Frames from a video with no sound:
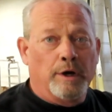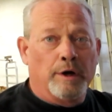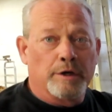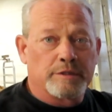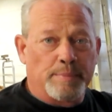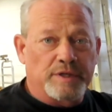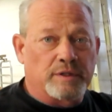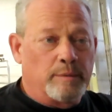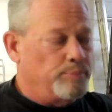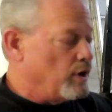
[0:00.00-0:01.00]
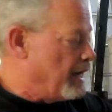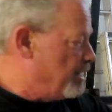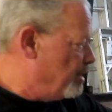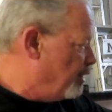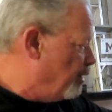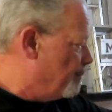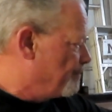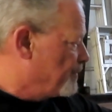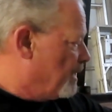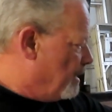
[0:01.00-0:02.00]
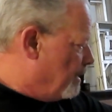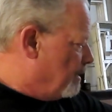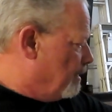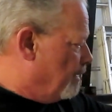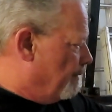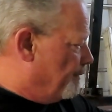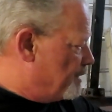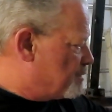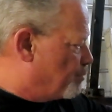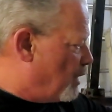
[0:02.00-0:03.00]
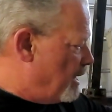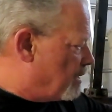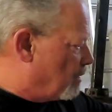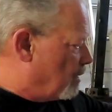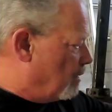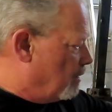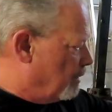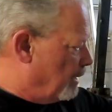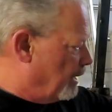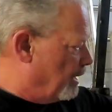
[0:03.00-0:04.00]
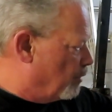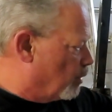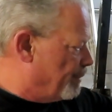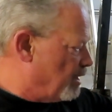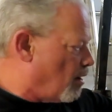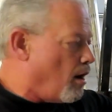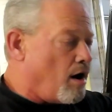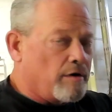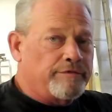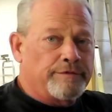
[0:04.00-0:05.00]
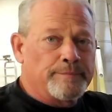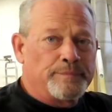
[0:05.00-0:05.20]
especially brand new, this breaker here will be off.